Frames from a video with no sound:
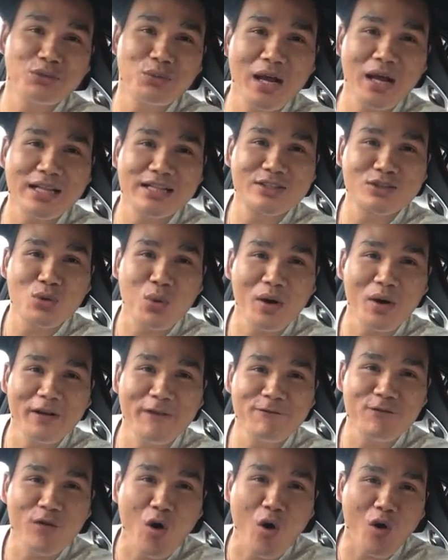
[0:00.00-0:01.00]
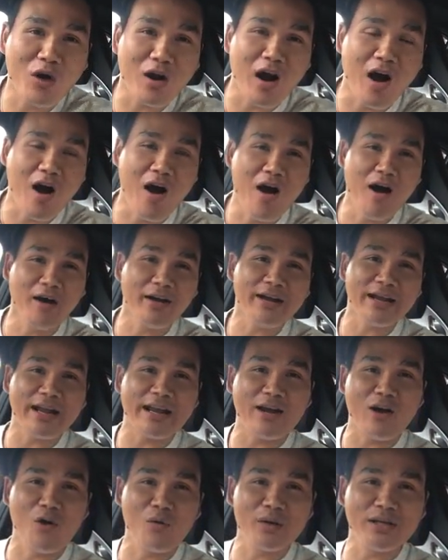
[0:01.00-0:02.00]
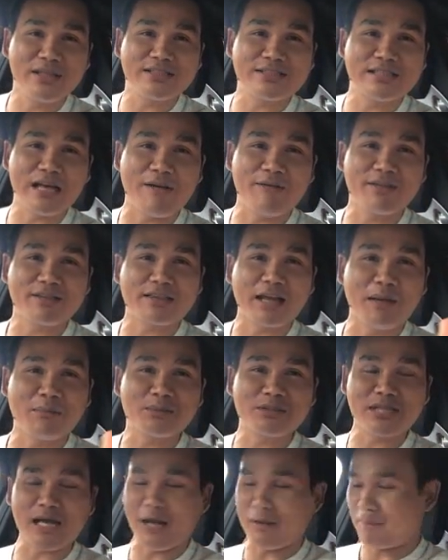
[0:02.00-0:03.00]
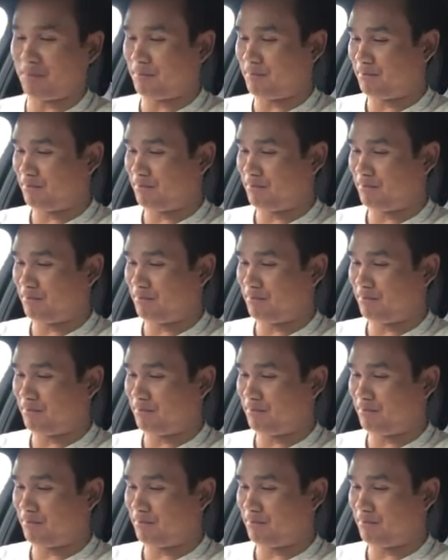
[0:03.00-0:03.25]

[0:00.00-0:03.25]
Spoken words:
We got 24 on and only 7 thumbs up.